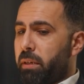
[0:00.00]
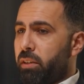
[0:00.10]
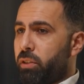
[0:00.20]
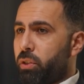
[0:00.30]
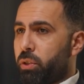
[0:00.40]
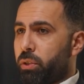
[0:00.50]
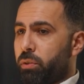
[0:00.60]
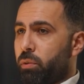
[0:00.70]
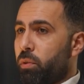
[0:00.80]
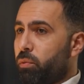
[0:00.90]
manage
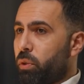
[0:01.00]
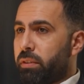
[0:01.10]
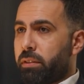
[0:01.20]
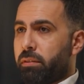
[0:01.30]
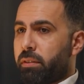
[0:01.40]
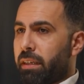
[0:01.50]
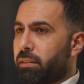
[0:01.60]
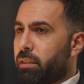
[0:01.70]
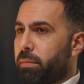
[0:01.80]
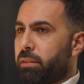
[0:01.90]
your invoices,
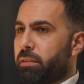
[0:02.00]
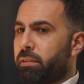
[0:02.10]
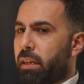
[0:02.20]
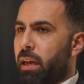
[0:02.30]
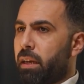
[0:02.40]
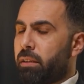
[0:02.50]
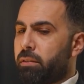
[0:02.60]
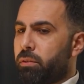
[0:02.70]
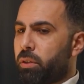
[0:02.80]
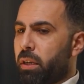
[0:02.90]
customers,
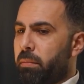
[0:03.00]
and you can